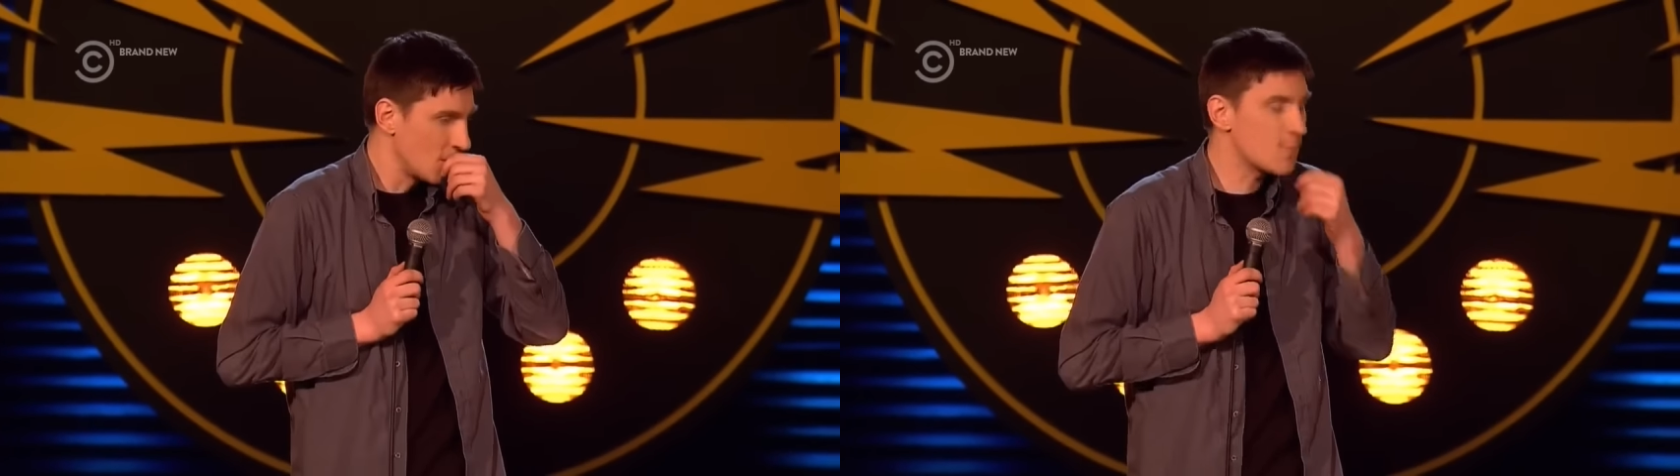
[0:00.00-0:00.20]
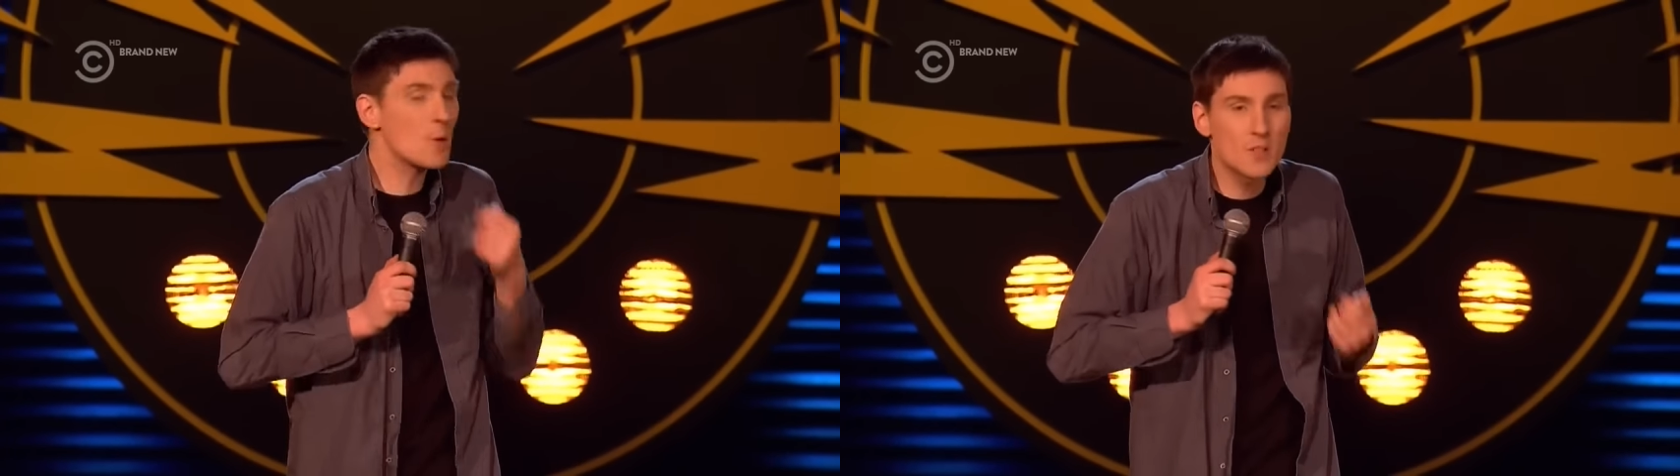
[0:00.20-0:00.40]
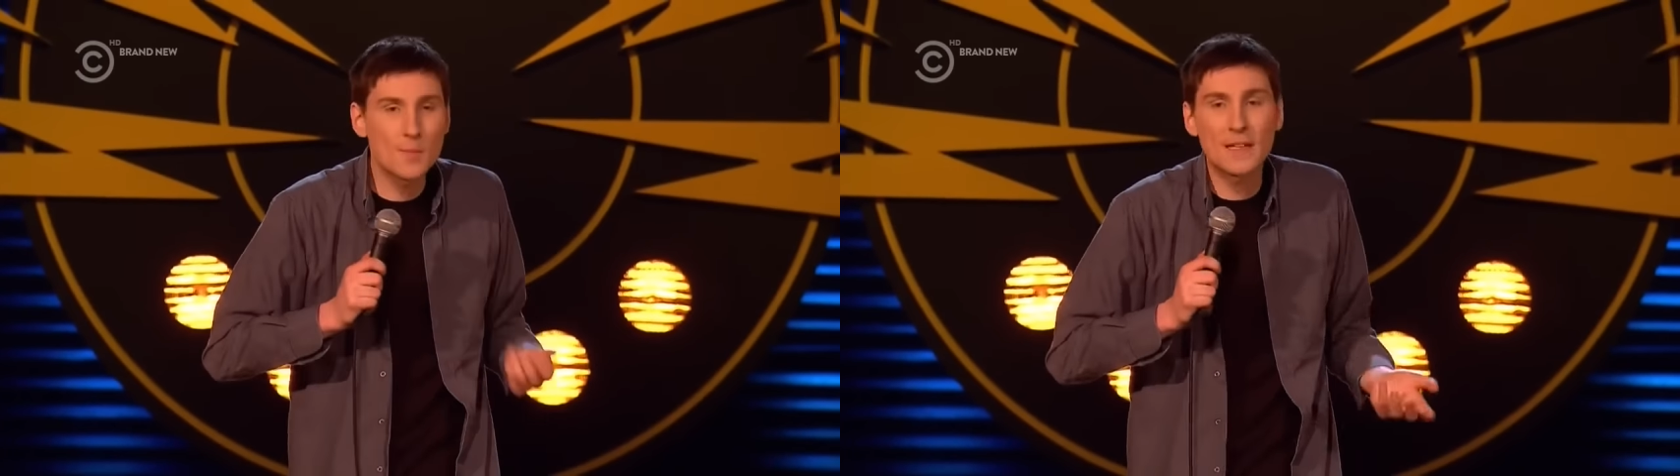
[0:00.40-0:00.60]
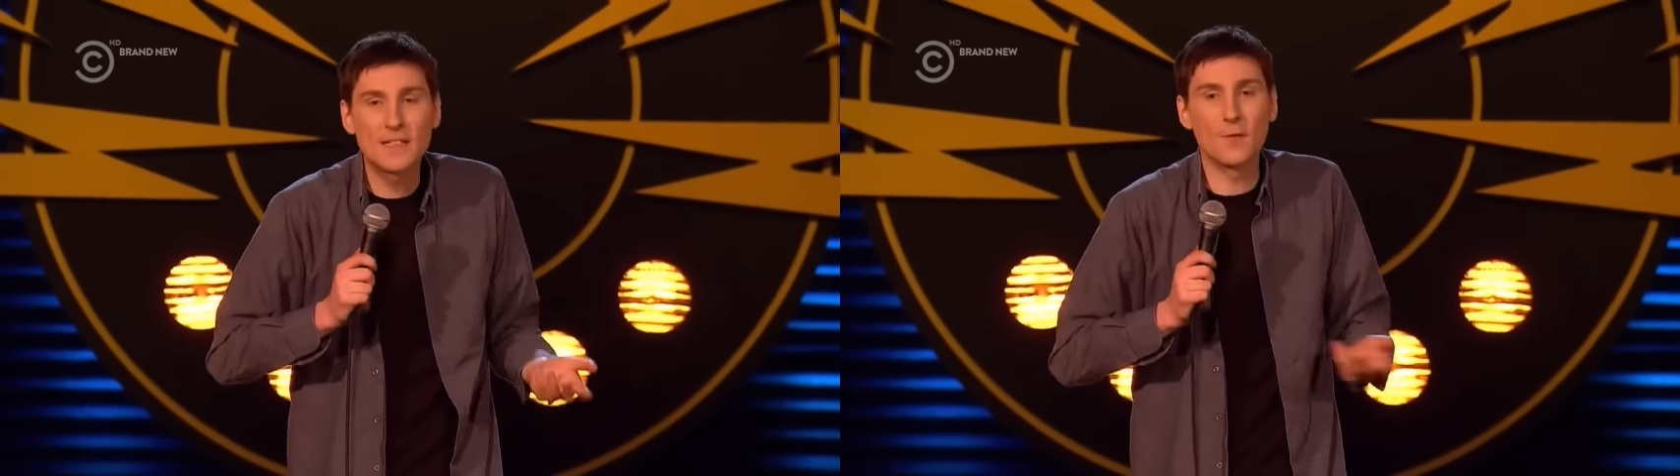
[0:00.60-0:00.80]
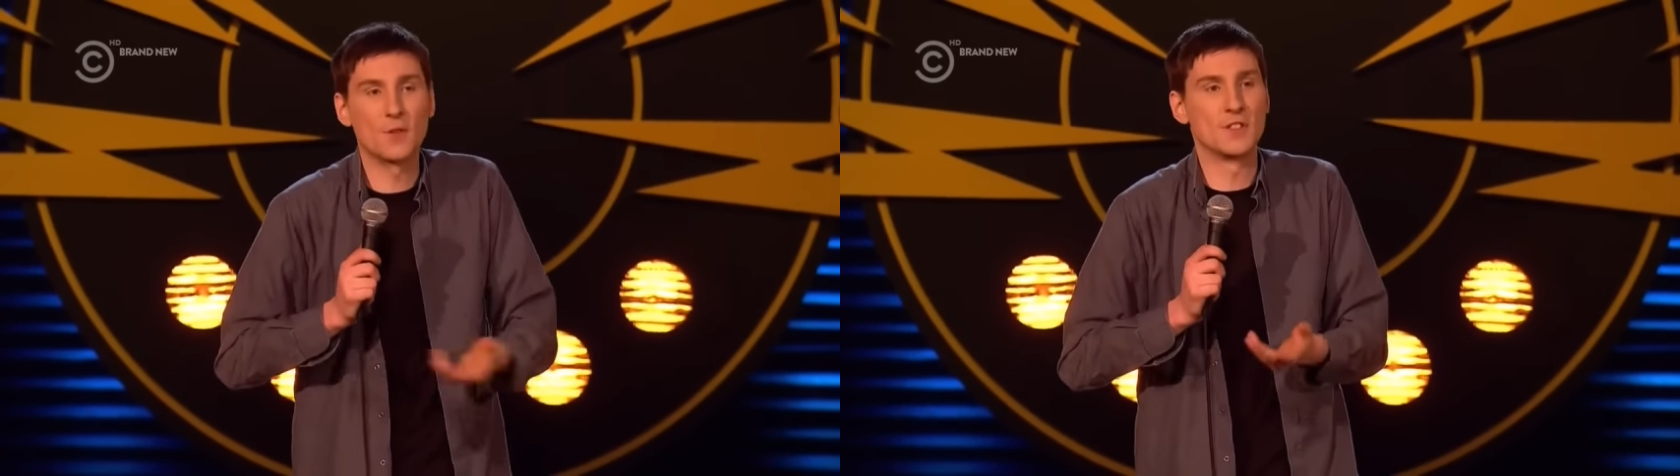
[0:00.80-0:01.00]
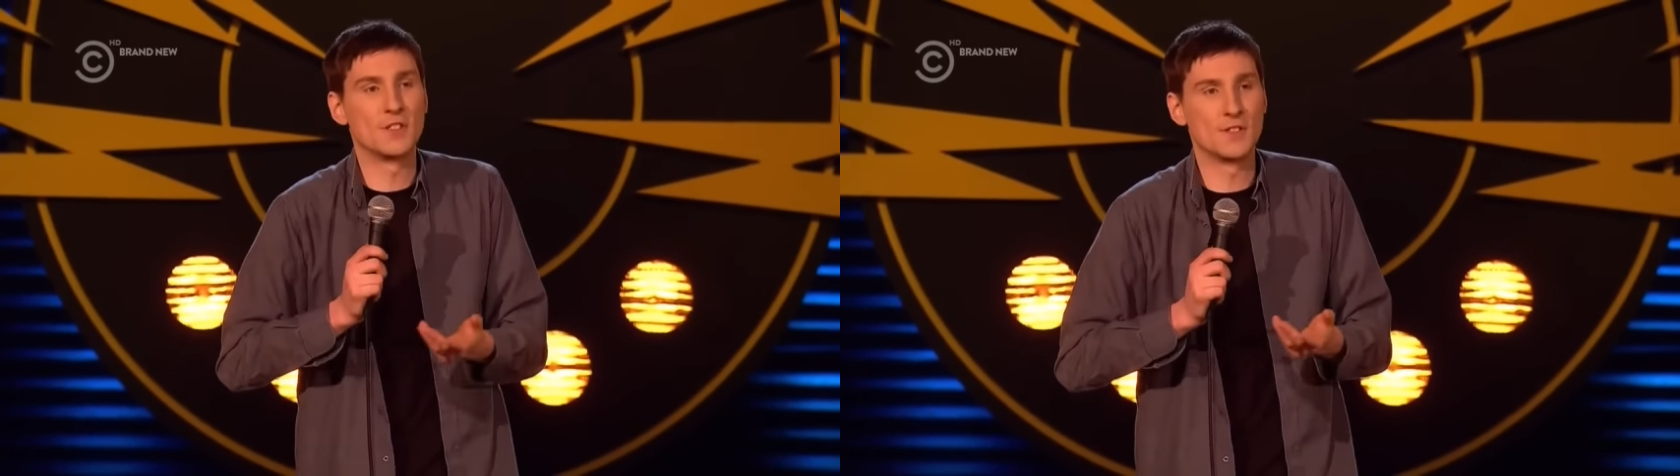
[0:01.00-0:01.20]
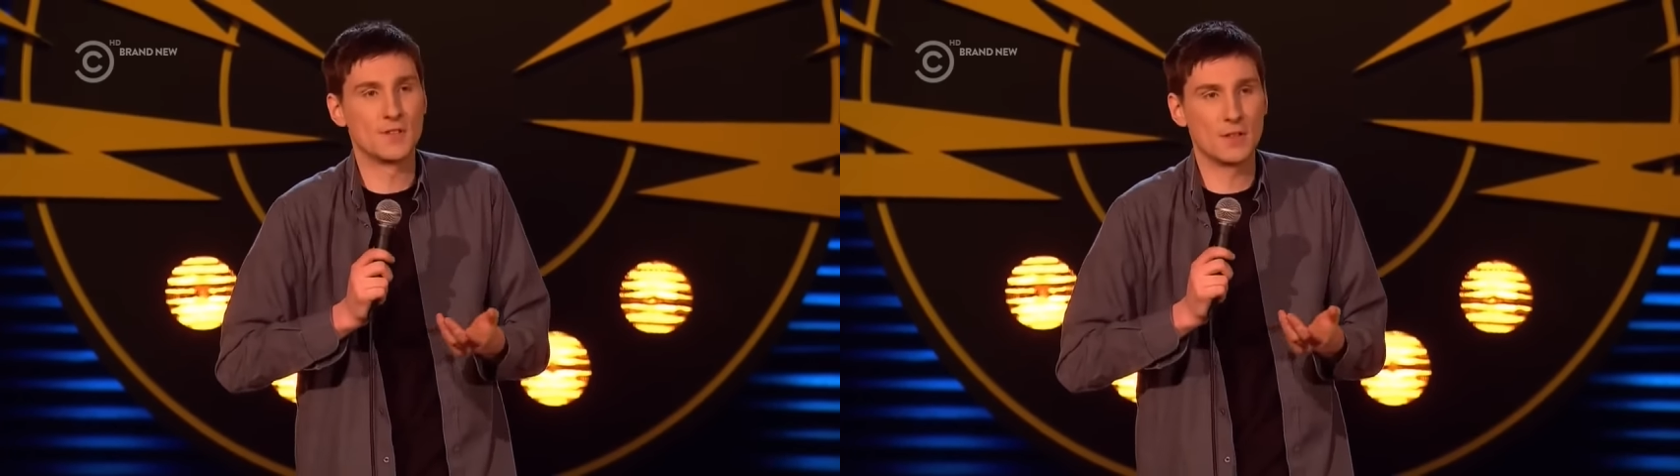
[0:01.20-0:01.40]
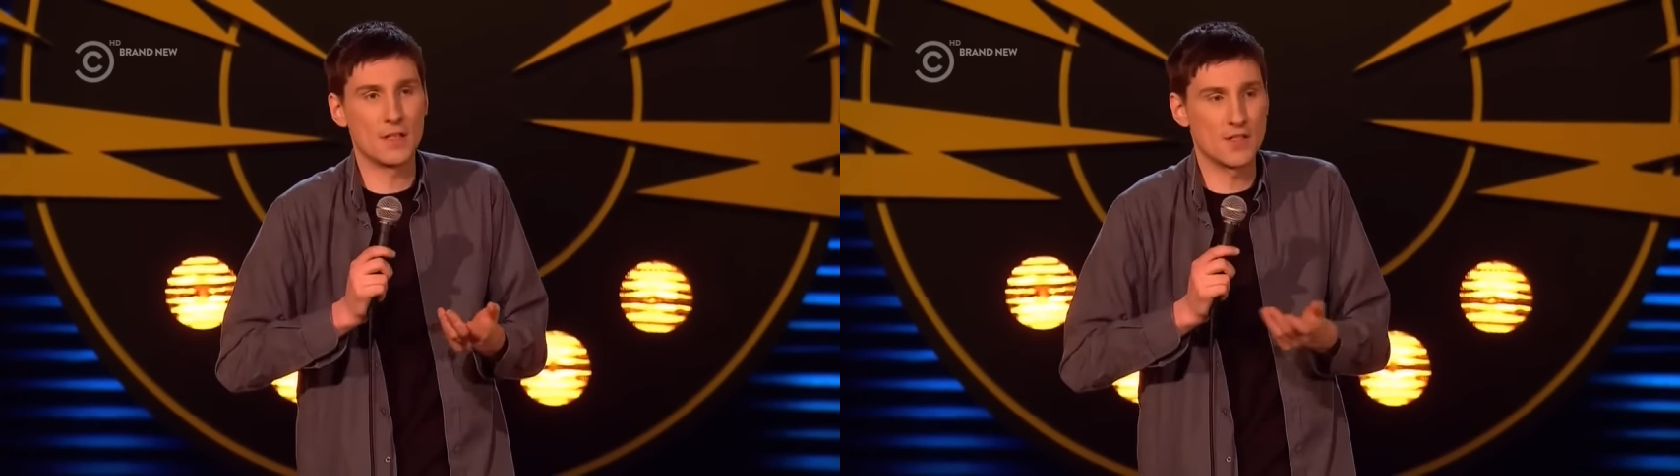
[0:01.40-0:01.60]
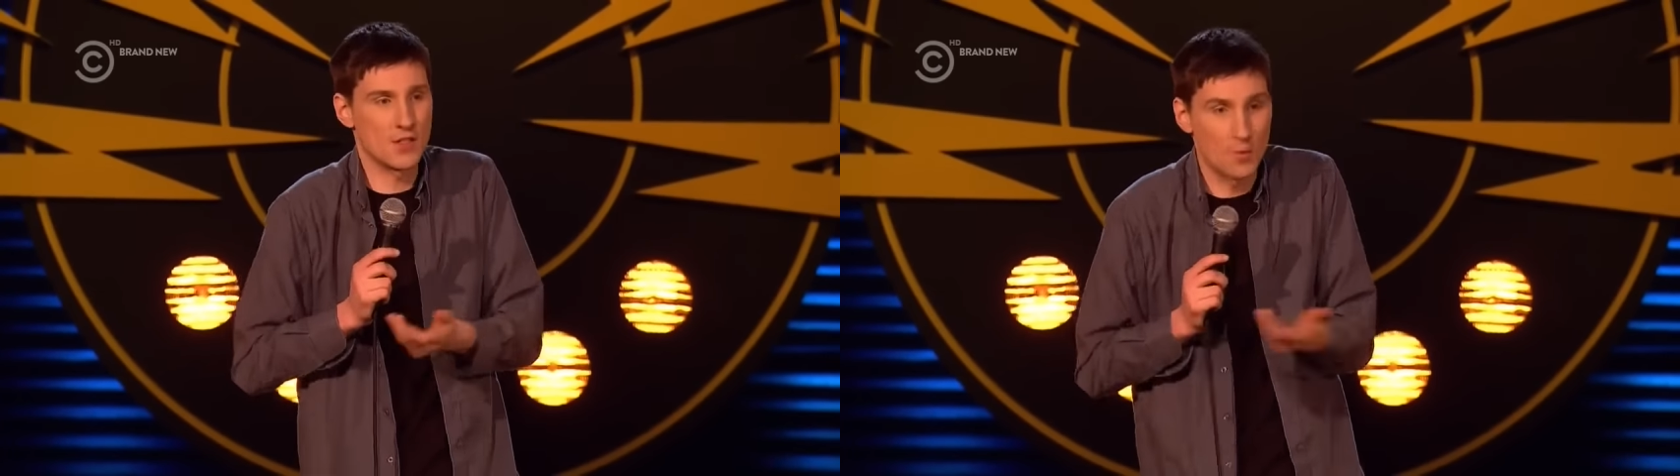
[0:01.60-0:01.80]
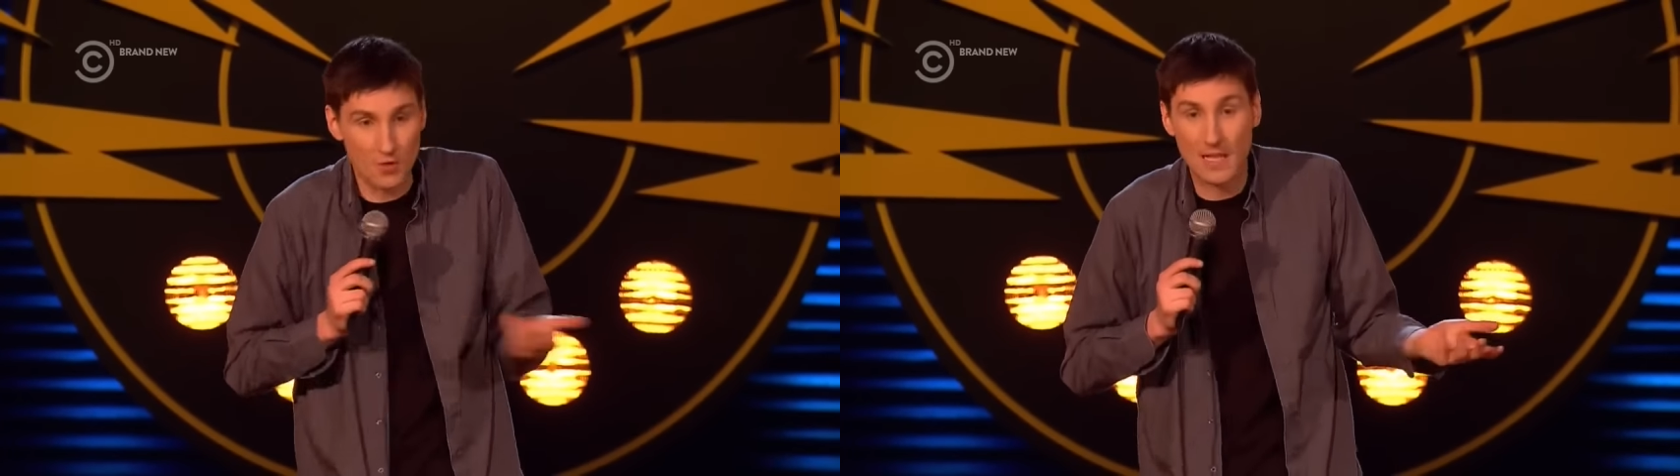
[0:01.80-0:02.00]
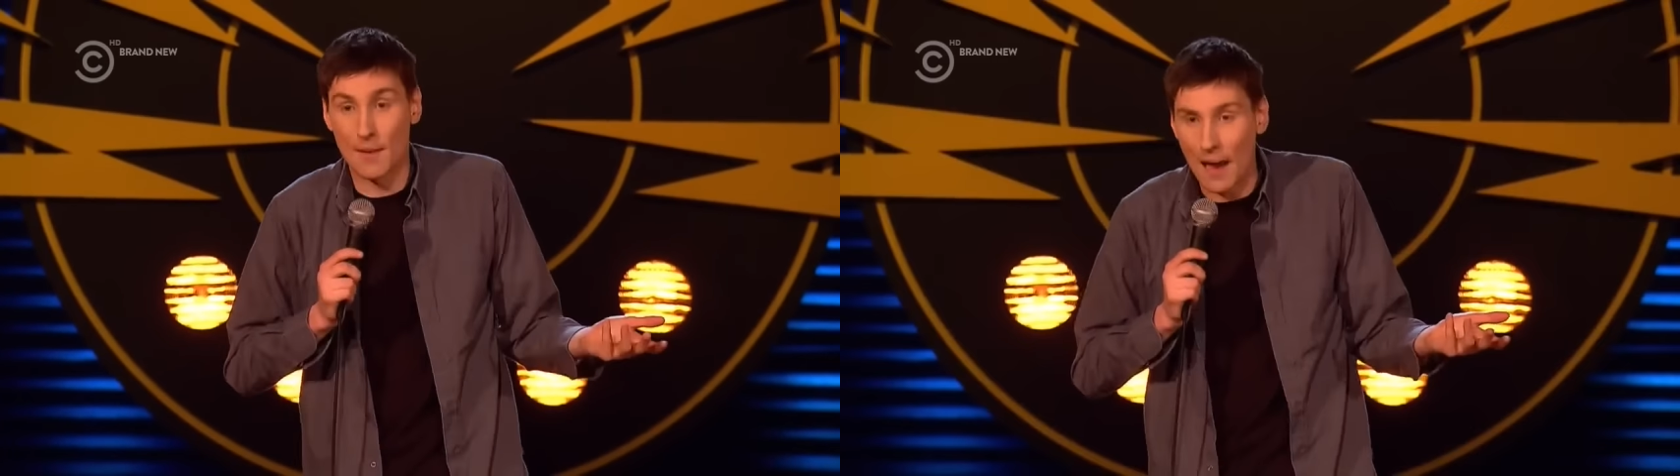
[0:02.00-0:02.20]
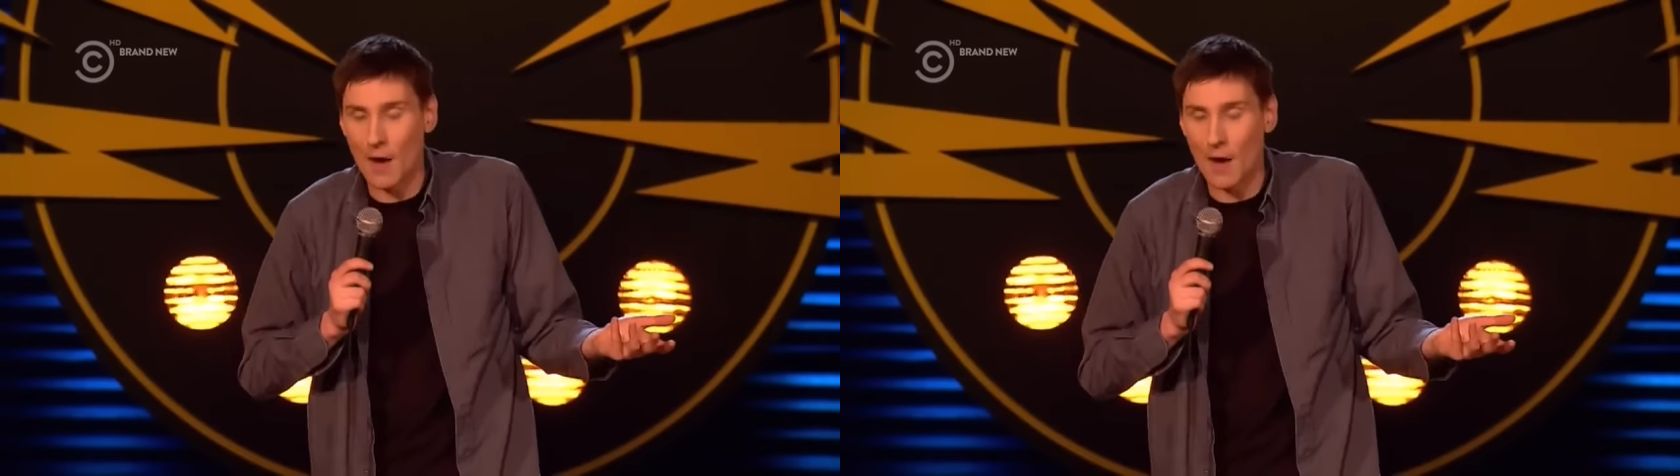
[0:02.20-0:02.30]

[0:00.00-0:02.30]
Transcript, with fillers: but I suppose the big difference is, is that she wants to get